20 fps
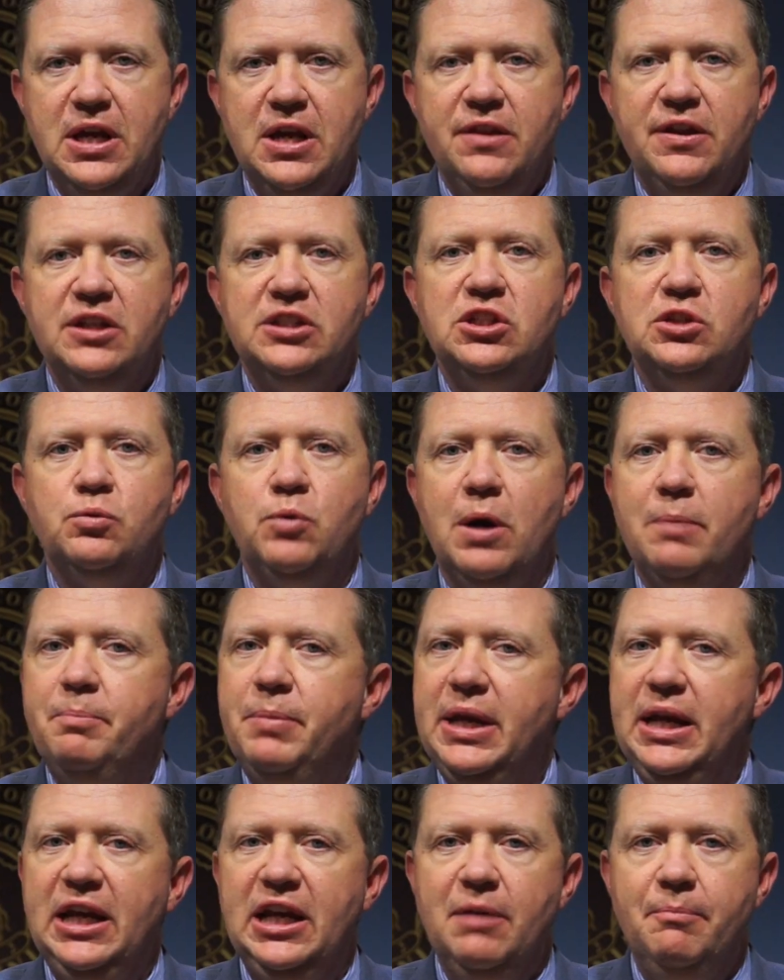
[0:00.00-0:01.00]
This is what
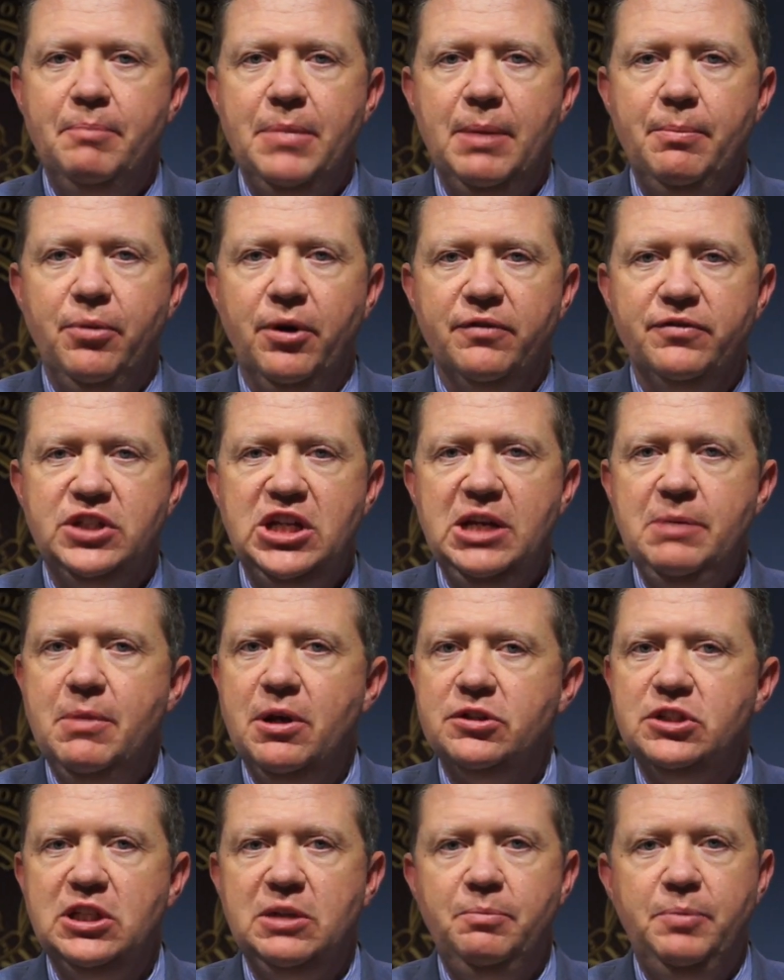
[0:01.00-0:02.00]
being a member of Team
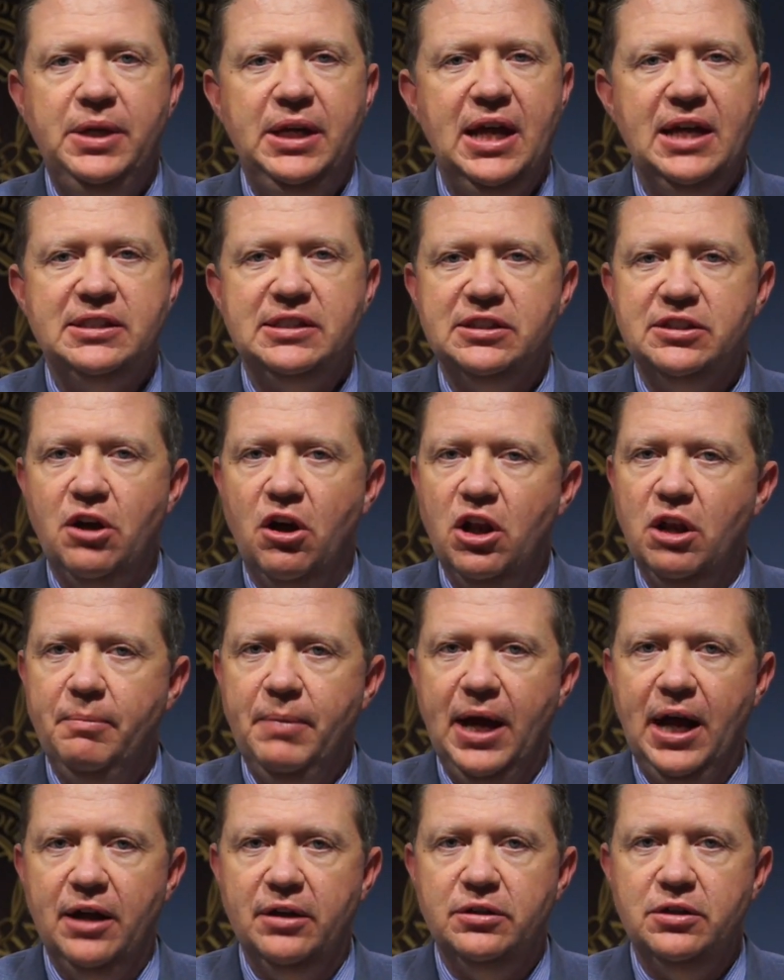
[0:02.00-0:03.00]
LCPS is all
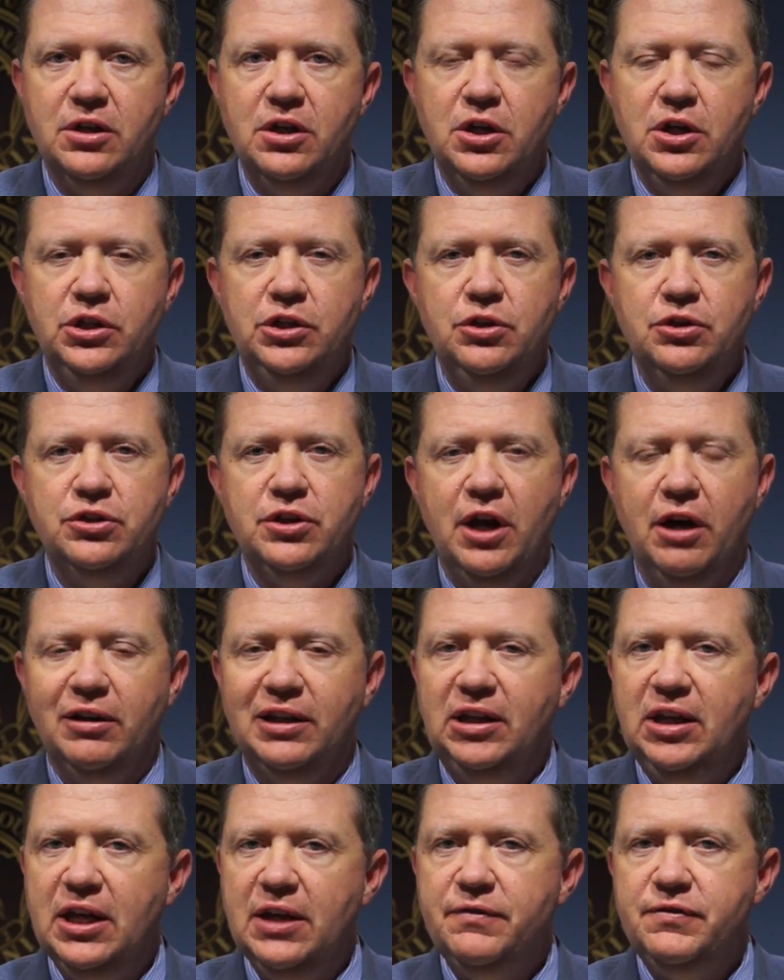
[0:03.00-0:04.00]
about, using our
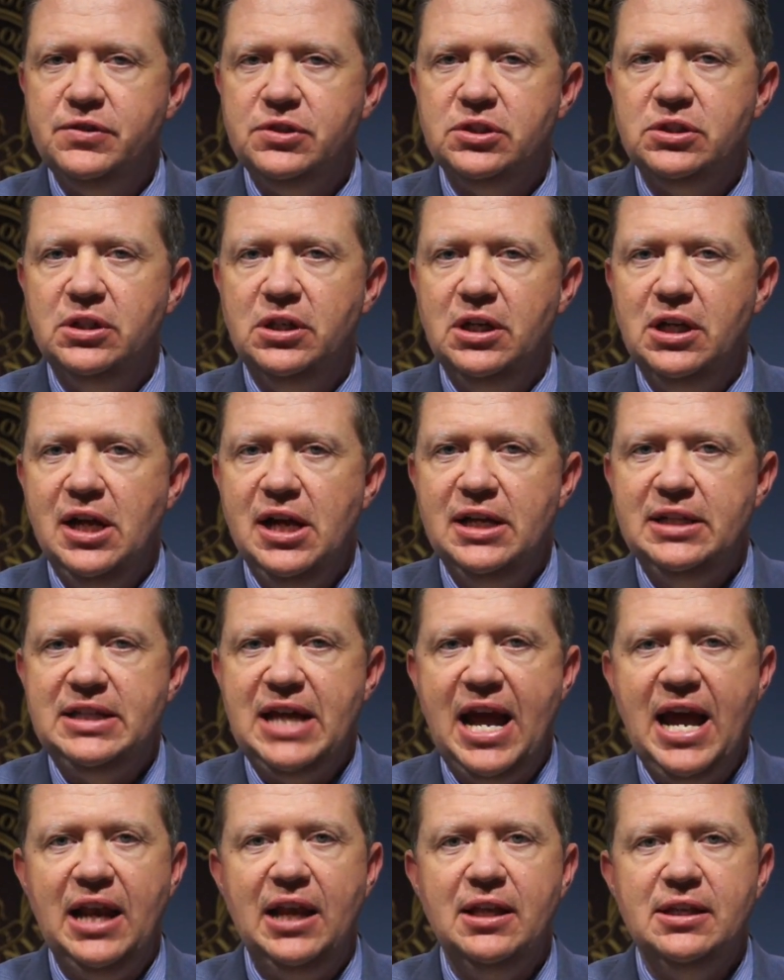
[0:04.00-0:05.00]
gifts,
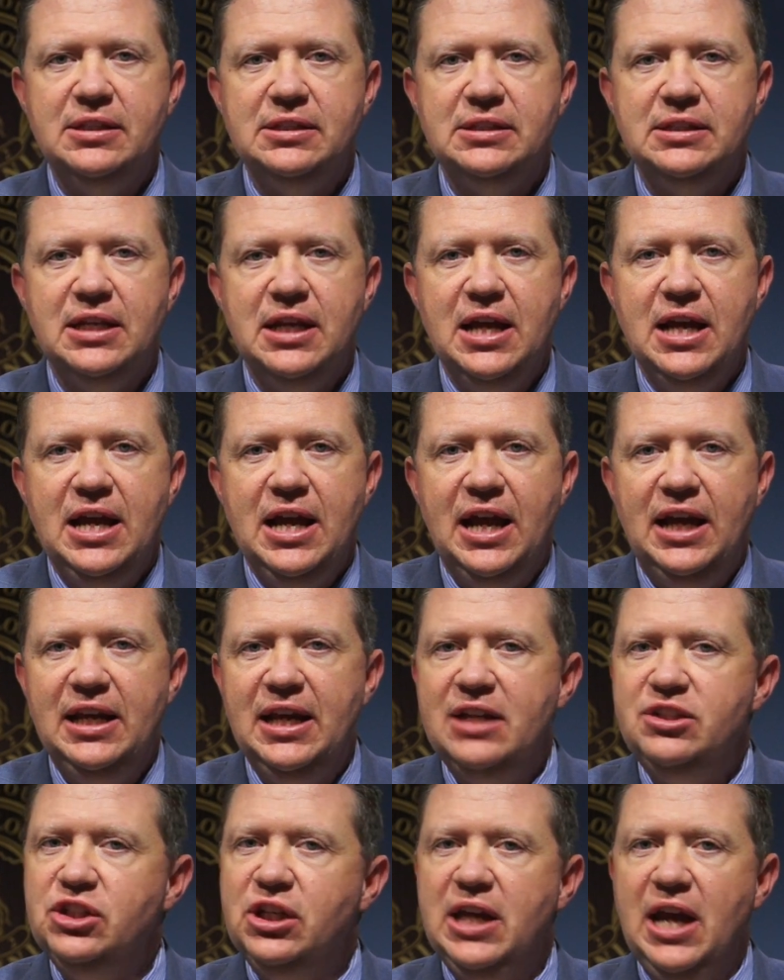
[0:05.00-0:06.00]
talents, and
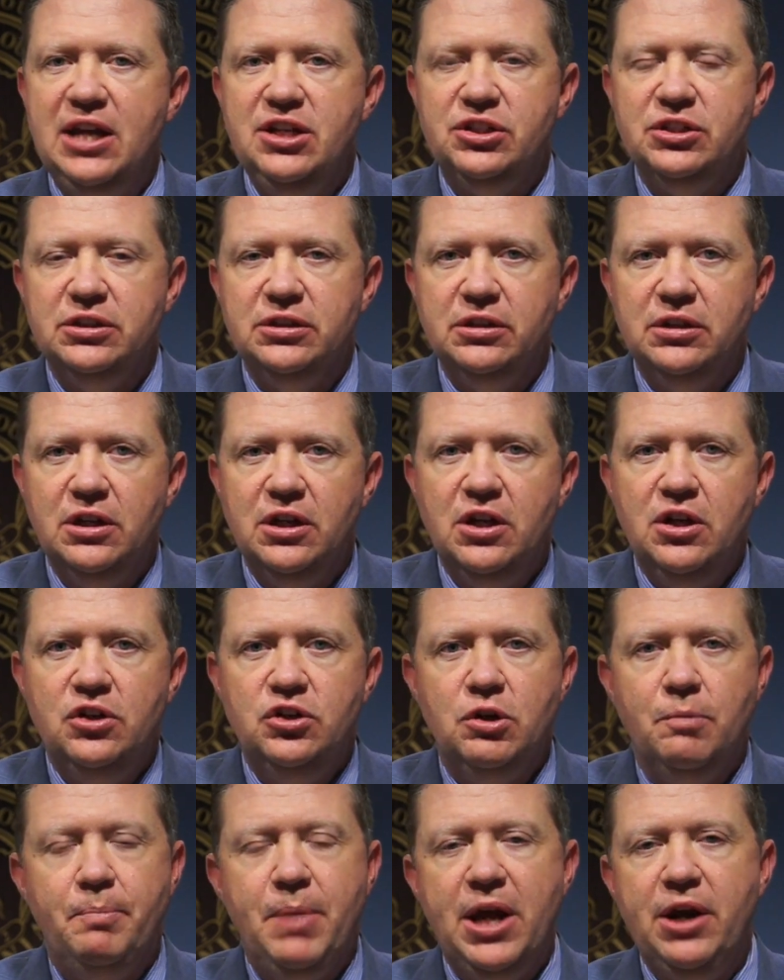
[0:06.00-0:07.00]
education
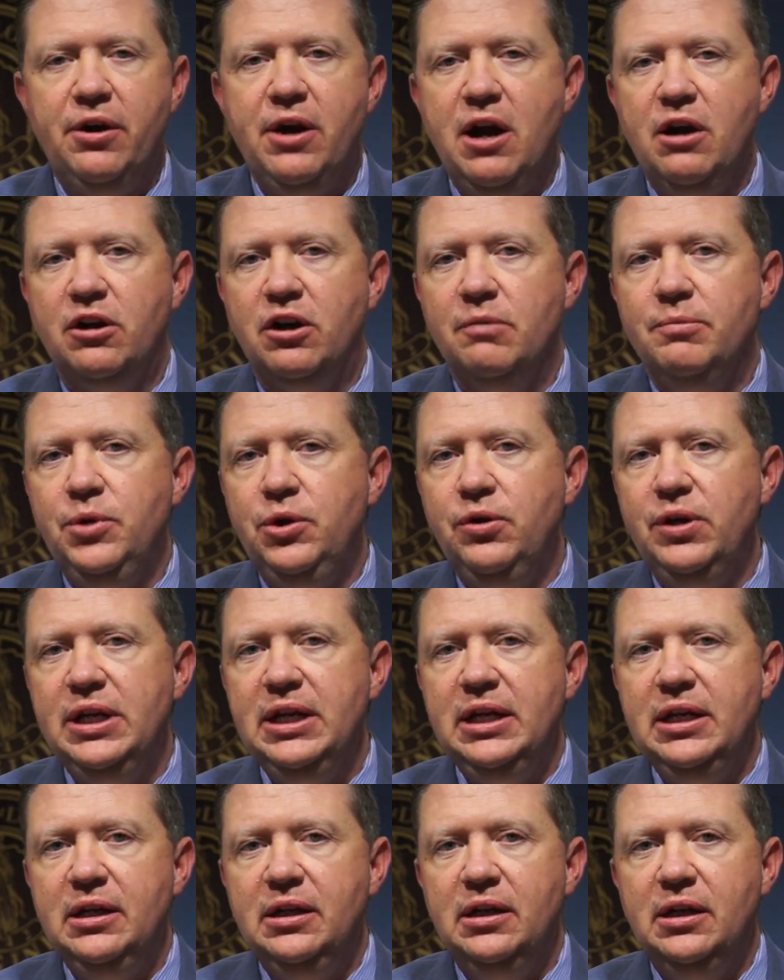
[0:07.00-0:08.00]
to better our
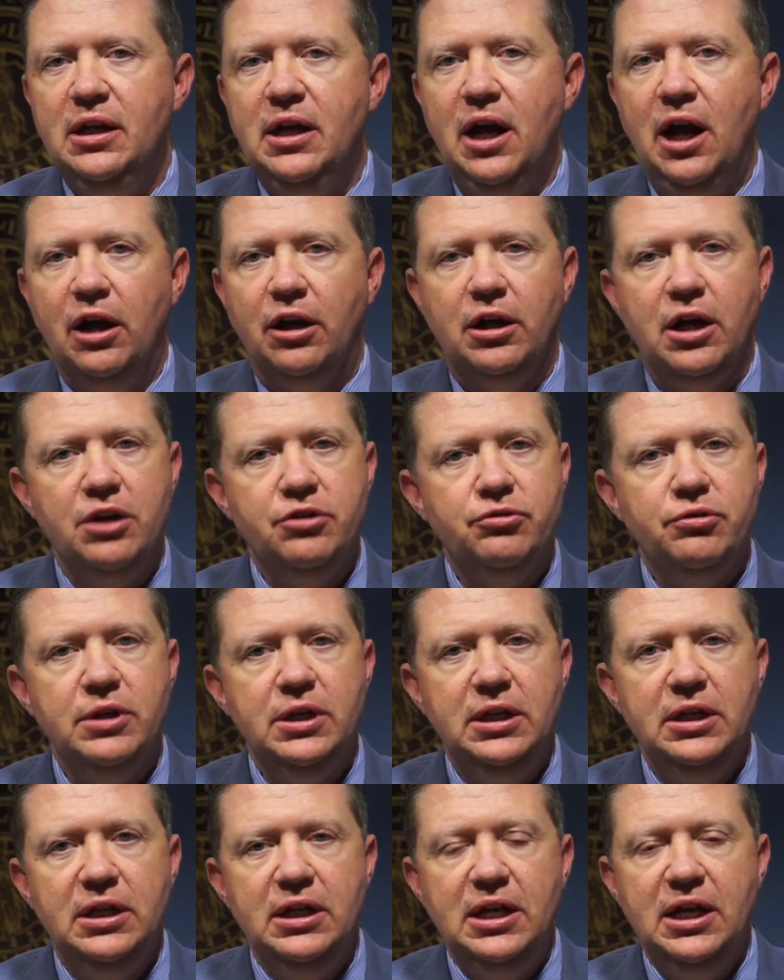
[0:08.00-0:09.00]
community, our
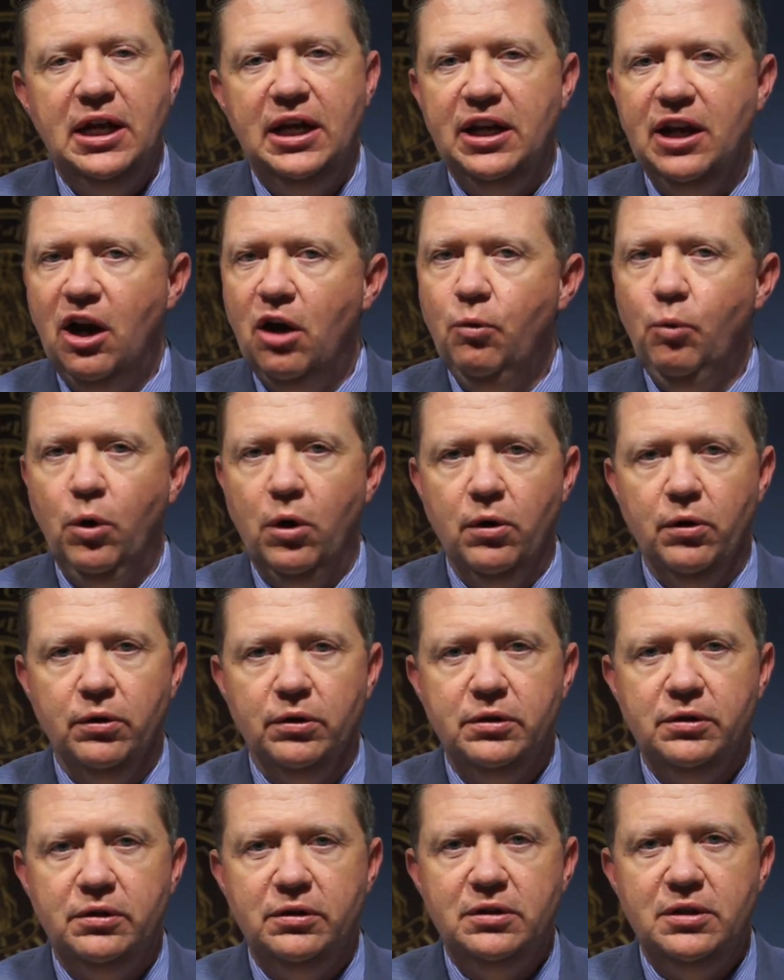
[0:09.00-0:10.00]
country, and our
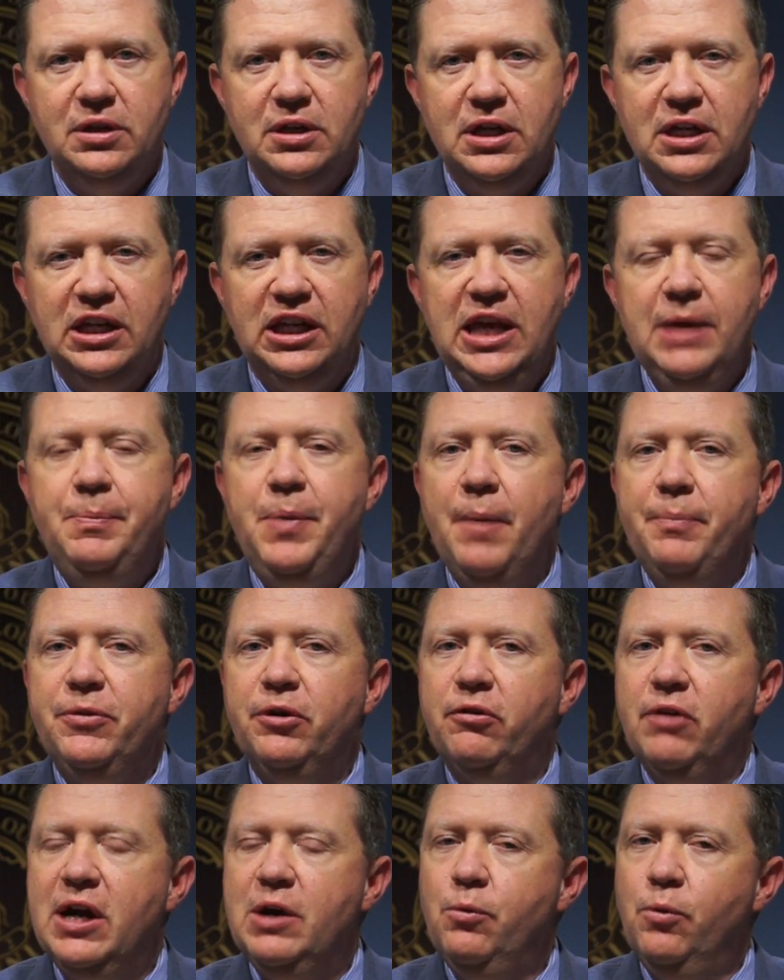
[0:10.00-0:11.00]
world. Keep up
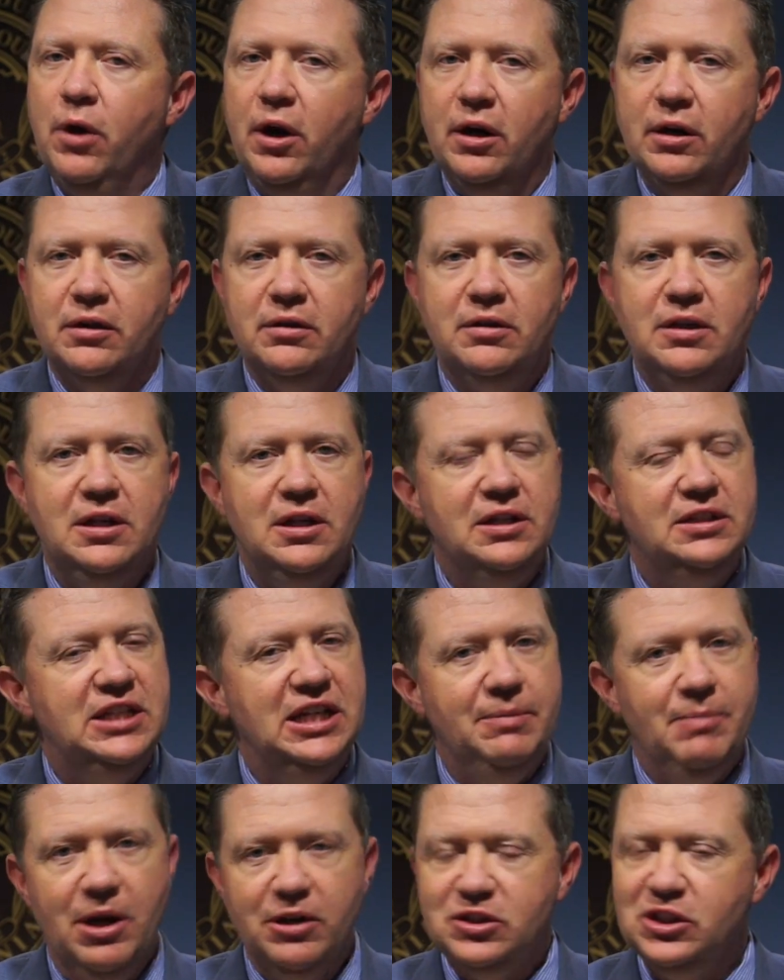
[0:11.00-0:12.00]
the great work,
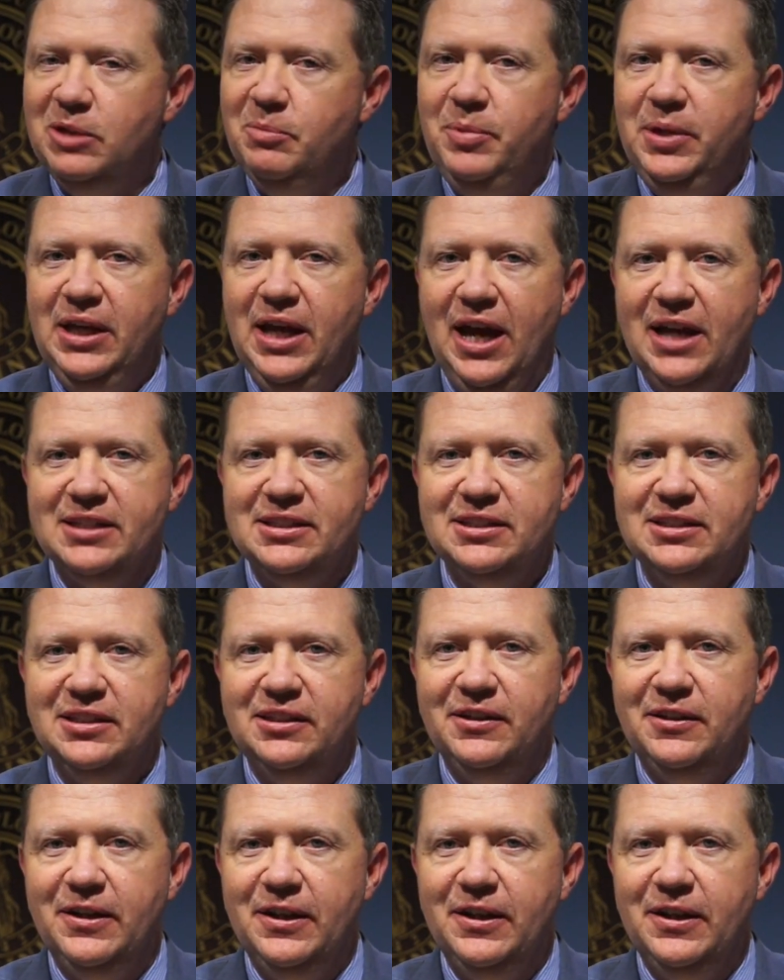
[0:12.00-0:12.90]
Team LCPS.